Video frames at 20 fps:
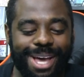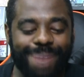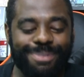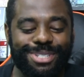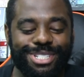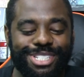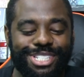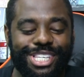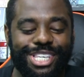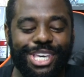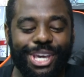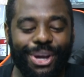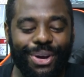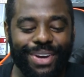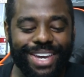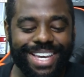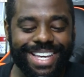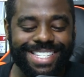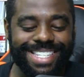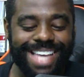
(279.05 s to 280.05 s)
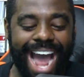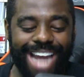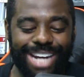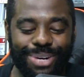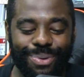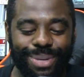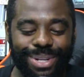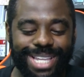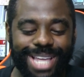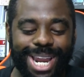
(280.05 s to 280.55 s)
I'm just curious. I
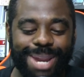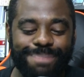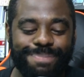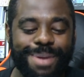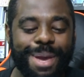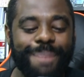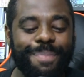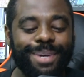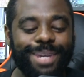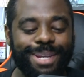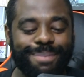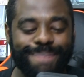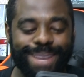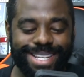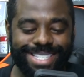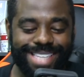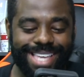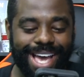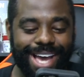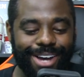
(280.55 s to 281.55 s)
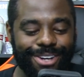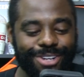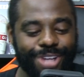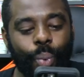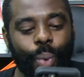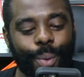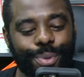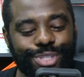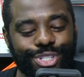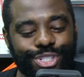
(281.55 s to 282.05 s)
know a lot of people in my town.
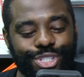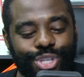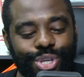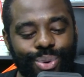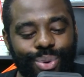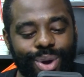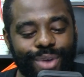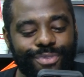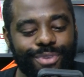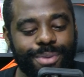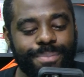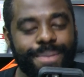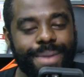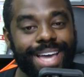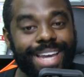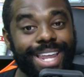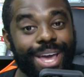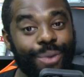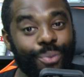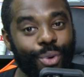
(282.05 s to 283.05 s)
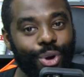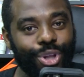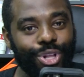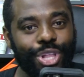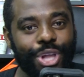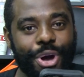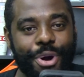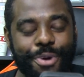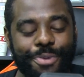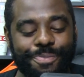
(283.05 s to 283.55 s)
What would you do if we met and were
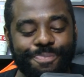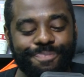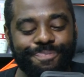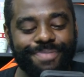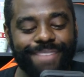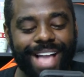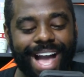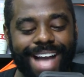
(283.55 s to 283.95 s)
alone?